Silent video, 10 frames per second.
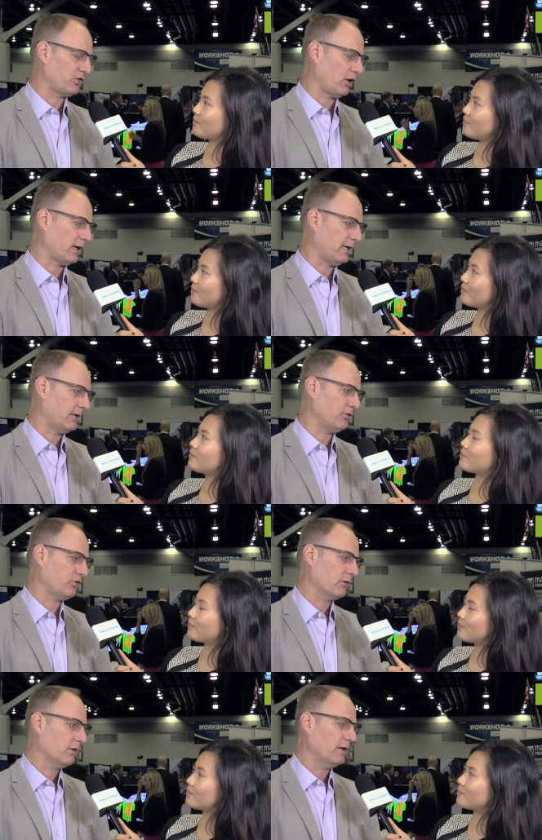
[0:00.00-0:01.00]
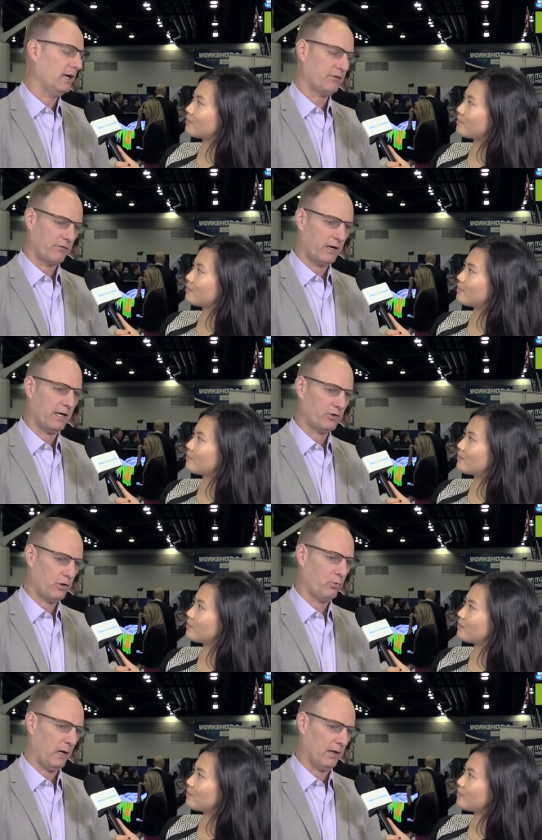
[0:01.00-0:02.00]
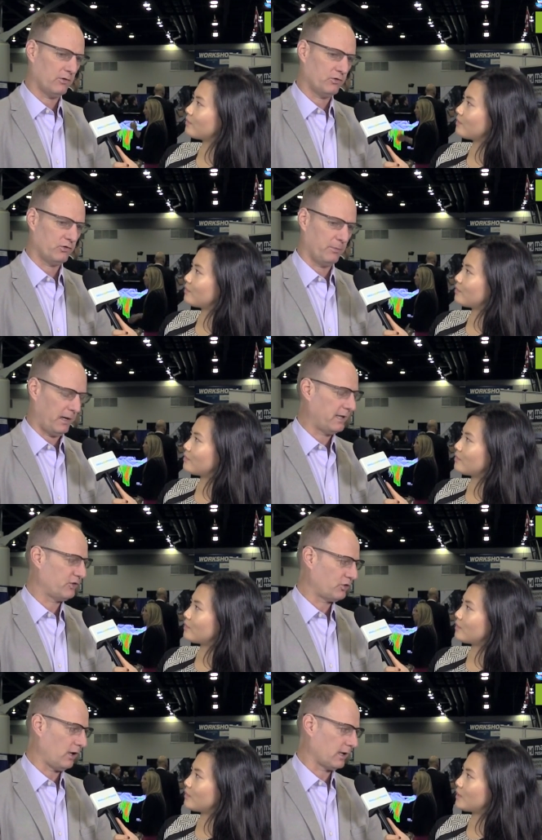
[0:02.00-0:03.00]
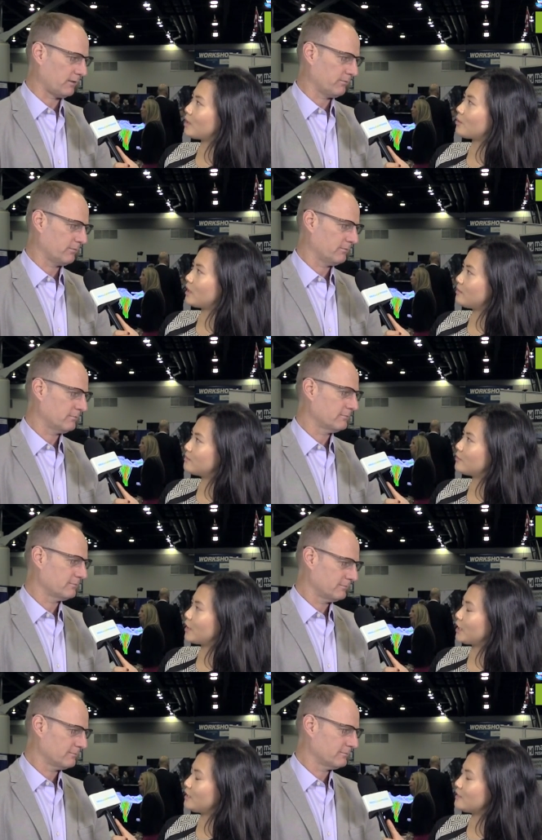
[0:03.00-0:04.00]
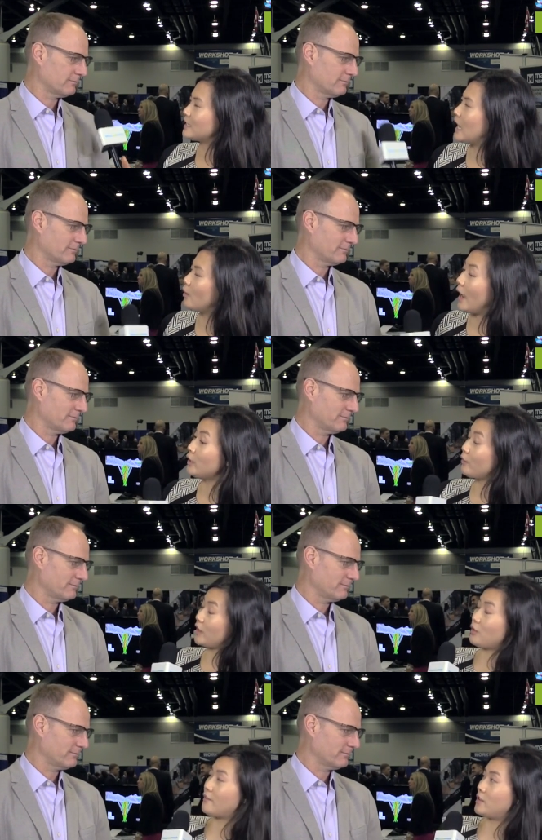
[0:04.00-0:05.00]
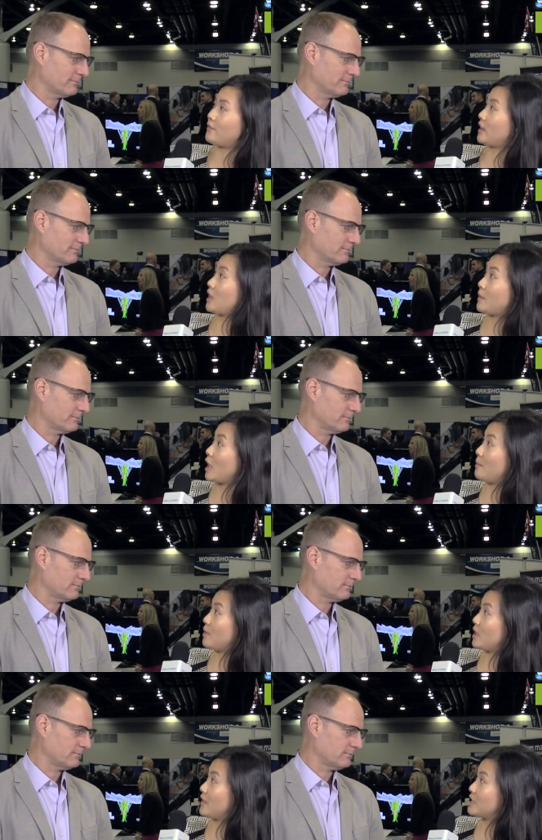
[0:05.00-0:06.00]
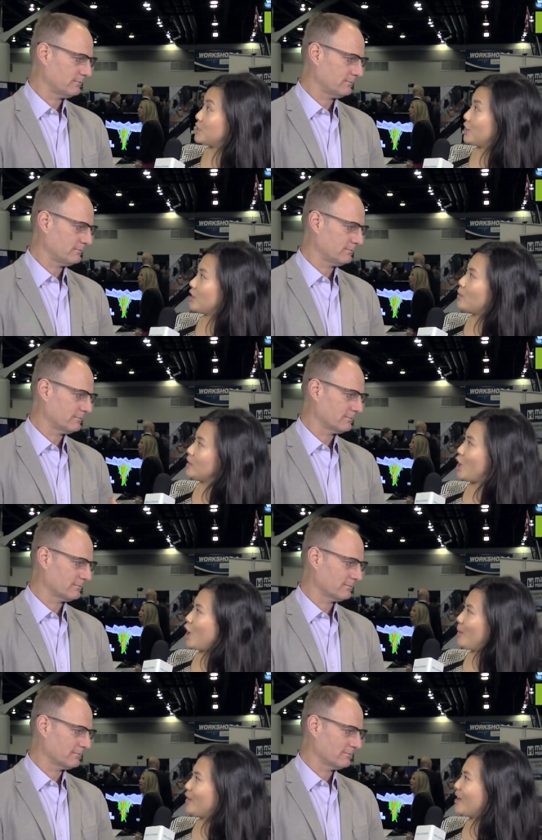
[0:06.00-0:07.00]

Speaker 1: stock is. If they've got good wells, you buy the stock.
Speaker 2: Now, I know that you have an event coming up this year. Can we talk about